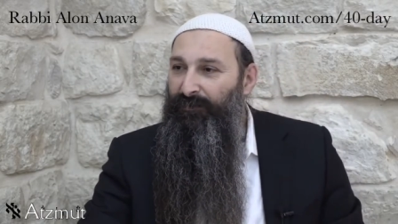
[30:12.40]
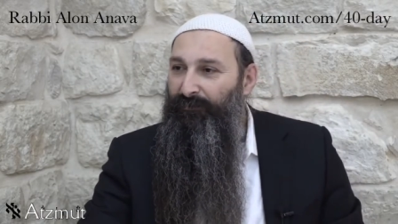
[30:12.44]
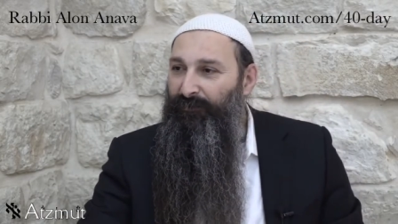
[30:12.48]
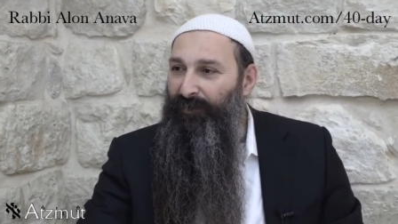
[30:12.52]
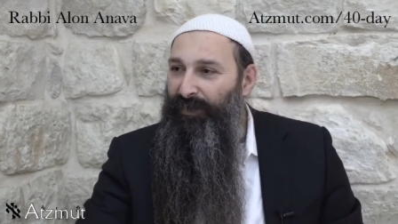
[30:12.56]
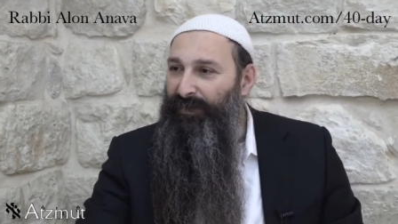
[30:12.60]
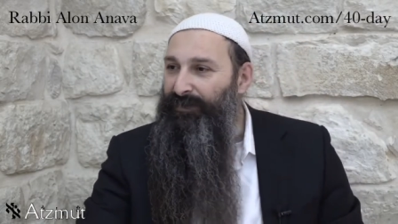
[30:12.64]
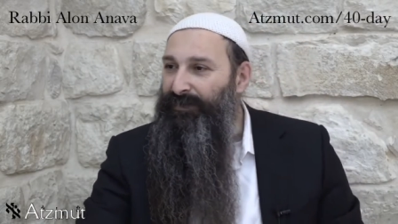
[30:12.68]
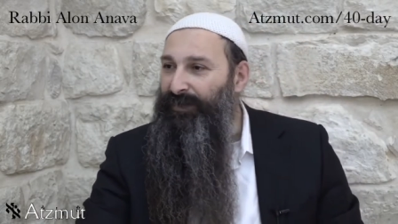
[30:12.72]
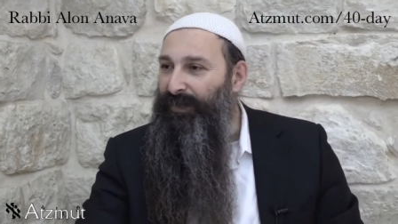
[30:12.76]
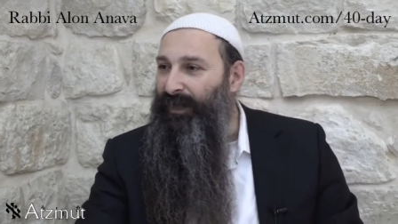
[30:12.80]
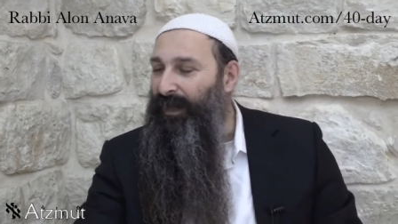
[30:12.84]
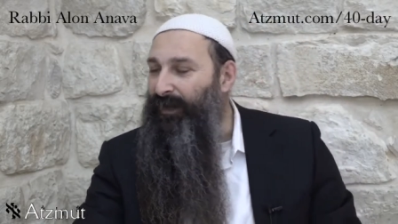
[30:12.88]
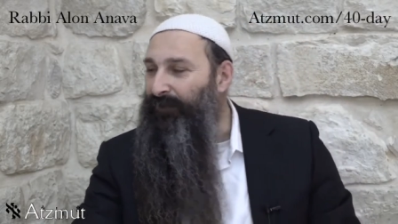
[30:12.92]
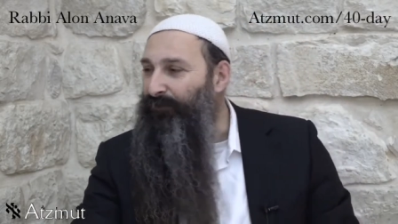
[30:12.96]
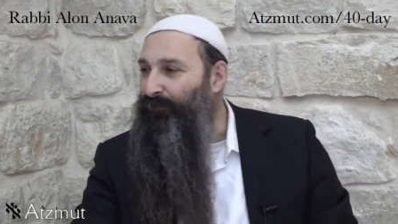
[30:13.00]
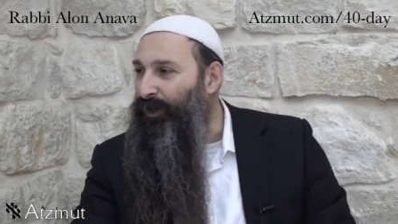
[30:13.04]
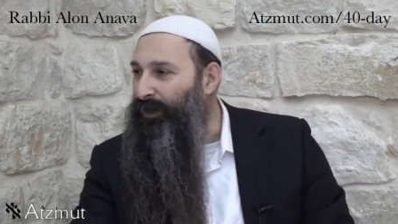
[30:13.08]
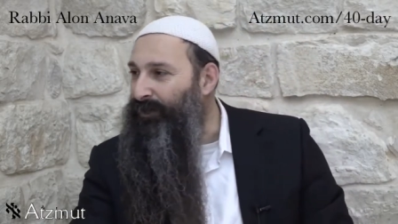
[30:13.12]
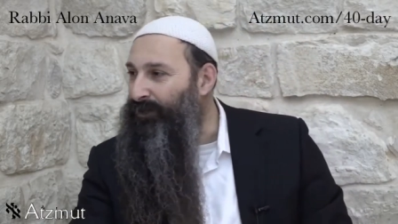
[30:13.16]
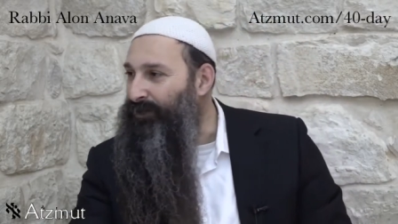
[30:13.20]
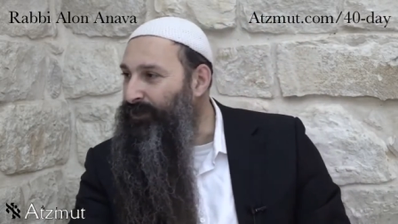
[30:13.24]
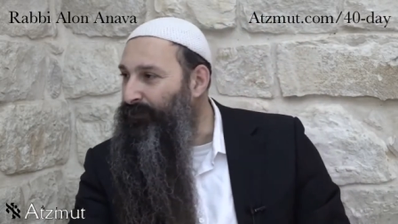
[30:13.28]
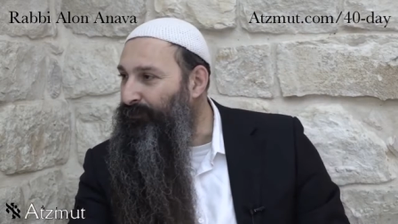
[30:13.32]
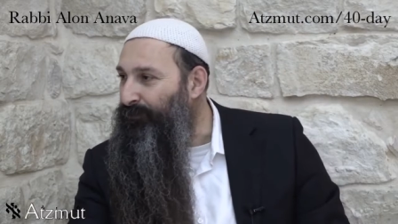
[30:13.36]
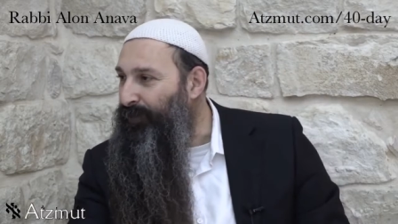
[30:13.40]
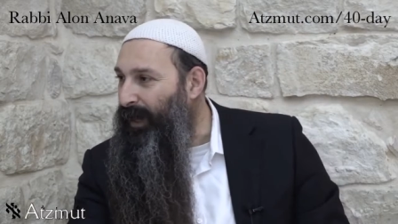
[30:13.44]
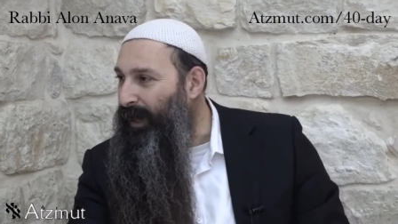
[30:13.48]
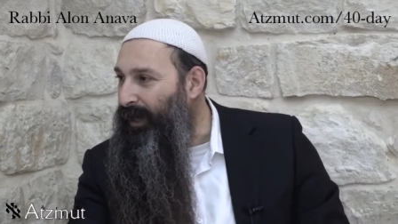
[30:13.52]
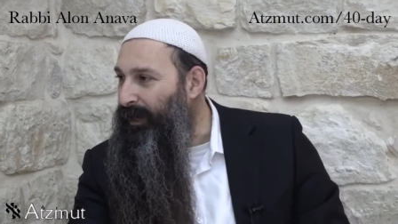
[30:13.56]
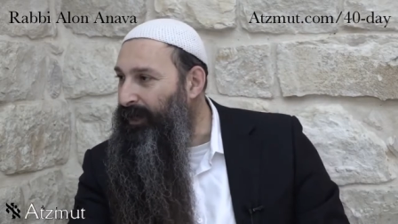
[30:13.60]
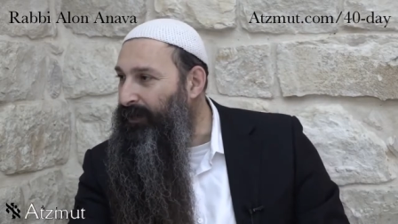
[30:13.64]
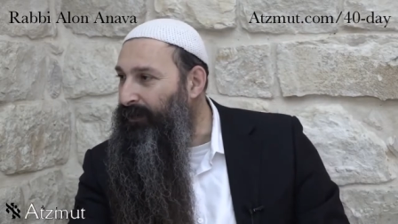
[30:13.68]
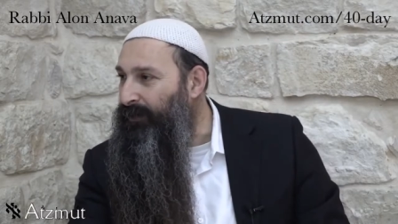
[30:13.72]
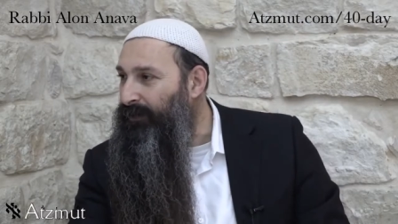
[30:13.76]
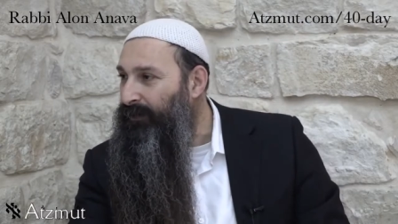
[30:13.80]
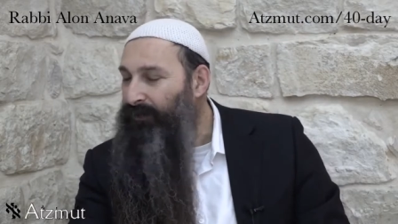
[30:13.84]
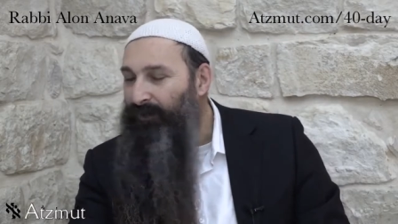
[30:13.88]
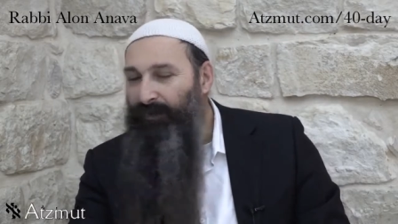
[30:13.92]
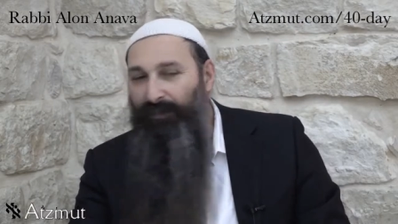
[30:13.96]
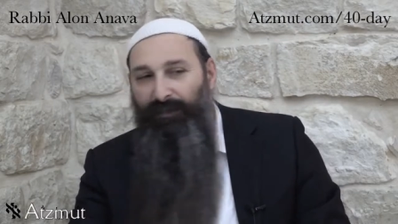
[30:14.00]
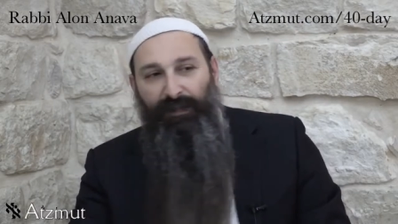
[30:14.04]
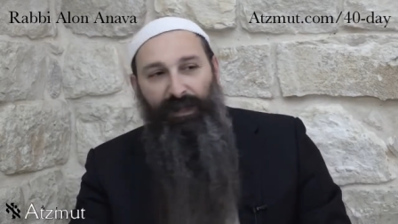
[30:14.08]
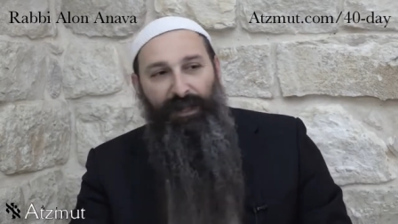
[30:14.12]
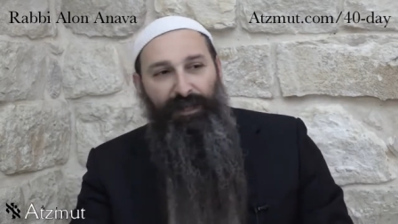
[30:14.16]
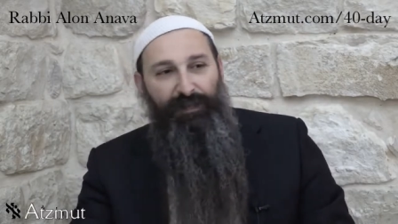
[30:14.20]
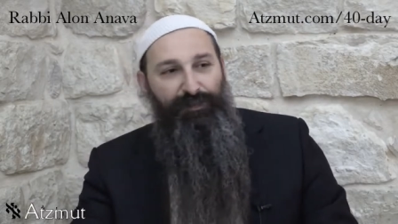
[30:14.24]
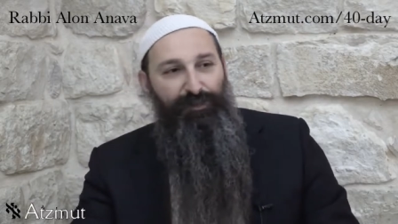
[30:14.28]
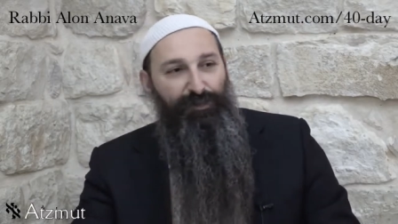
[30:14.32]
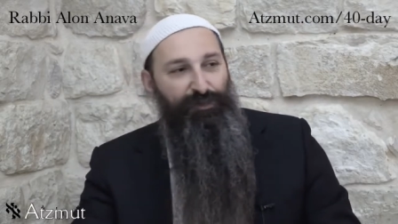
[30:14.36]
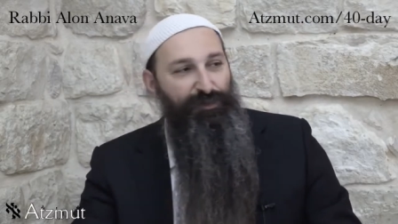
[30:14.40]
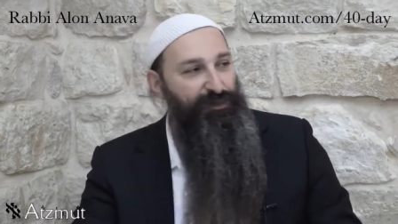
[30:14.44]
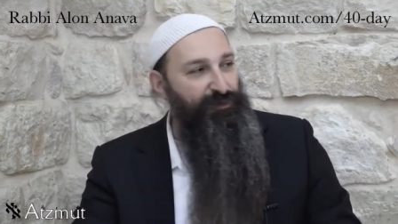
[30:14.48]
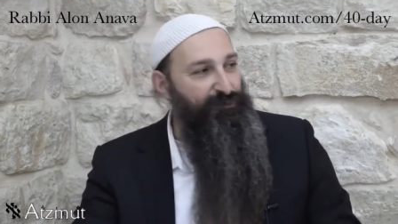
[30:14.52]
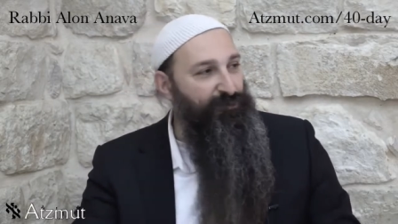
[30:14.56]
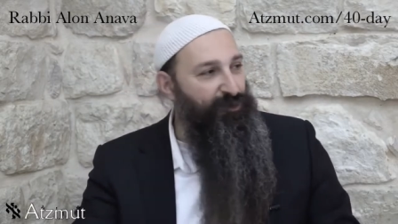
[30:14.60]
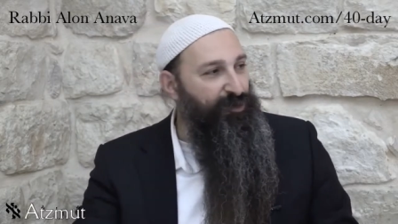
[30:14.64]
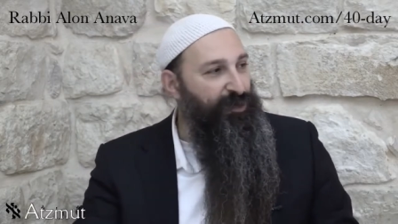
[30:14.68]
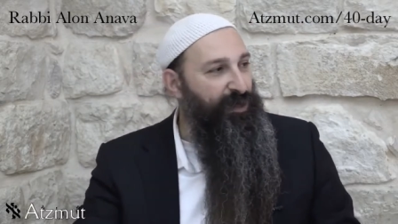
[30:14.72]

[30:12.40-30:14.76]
My son wants a bike. I told him,